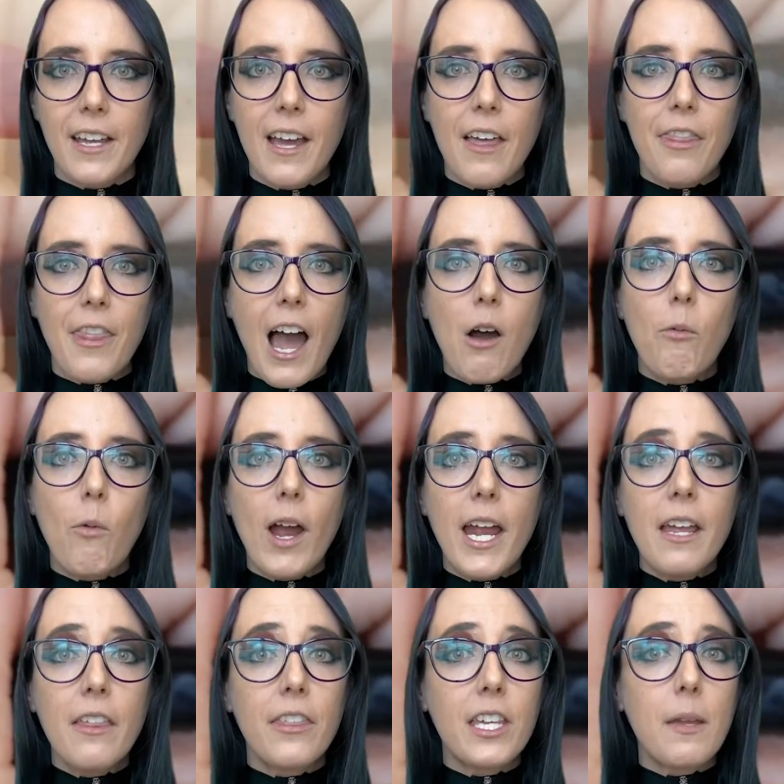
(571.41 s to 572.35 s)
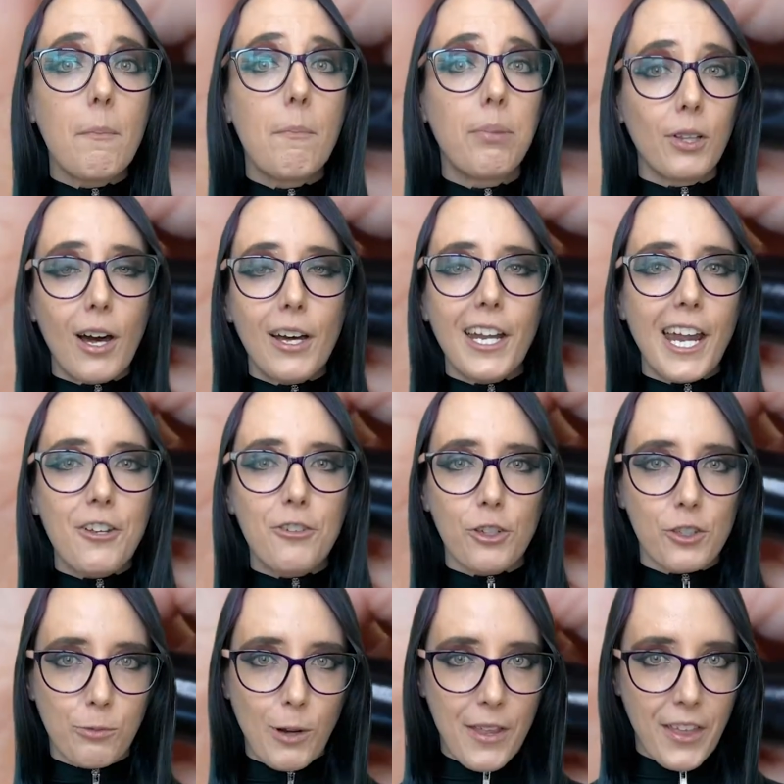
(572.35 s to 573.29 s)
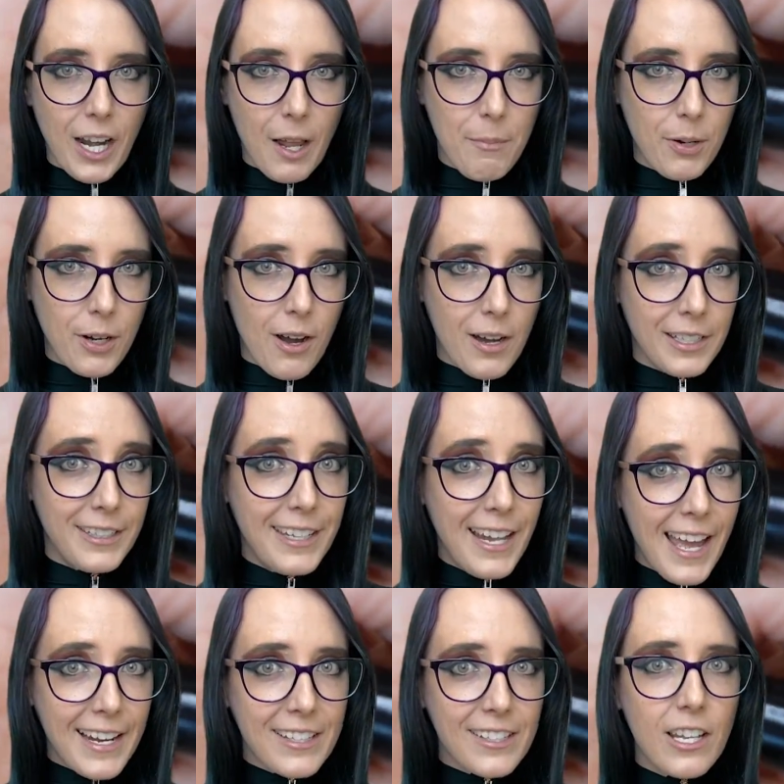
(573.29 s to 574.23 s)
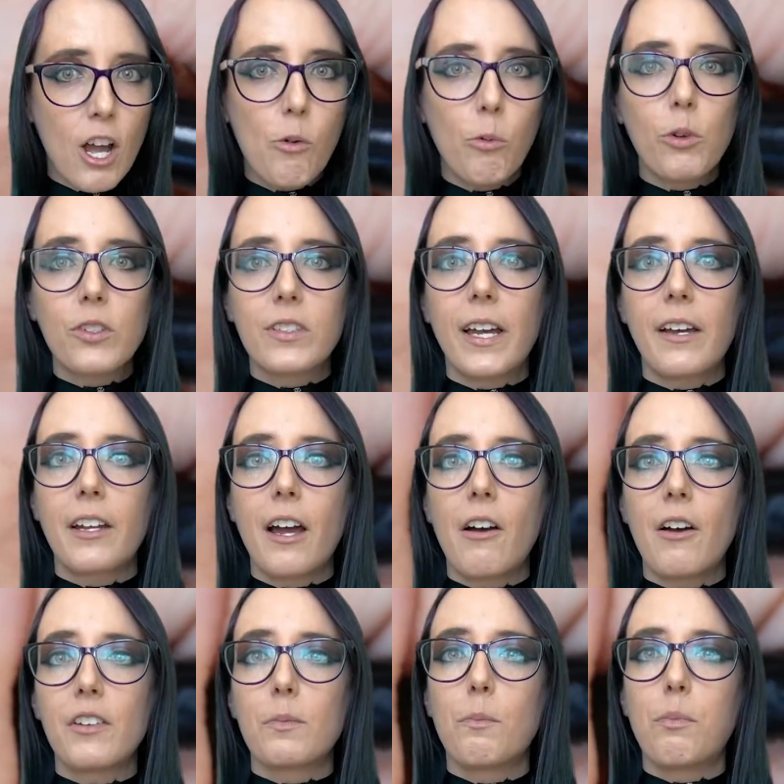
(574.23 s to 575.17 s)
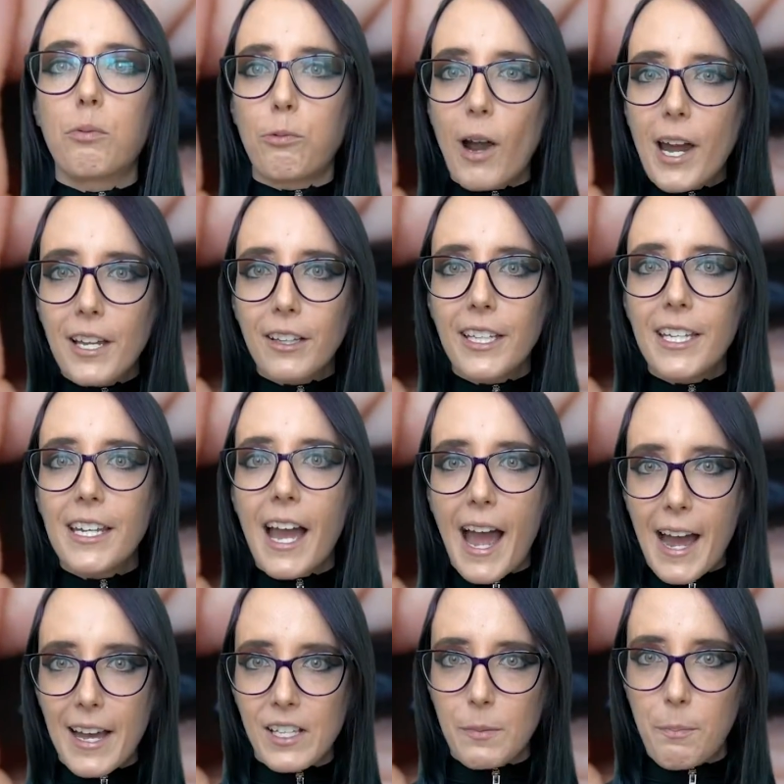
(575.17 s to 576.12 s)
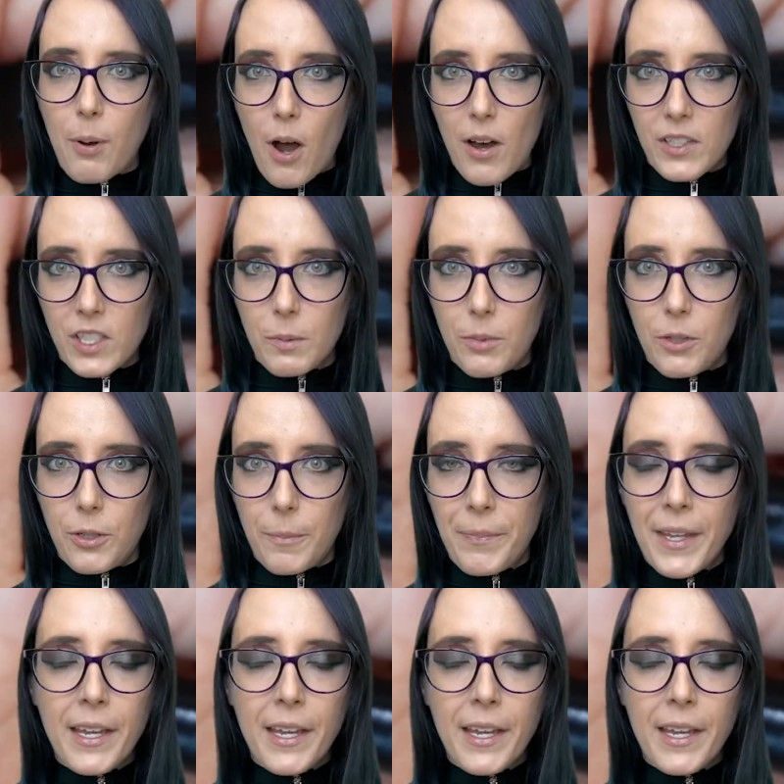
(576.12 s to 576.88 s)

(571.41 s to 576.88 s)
That way, the Blood Angels red that I put on next will stand out as brightly as possible.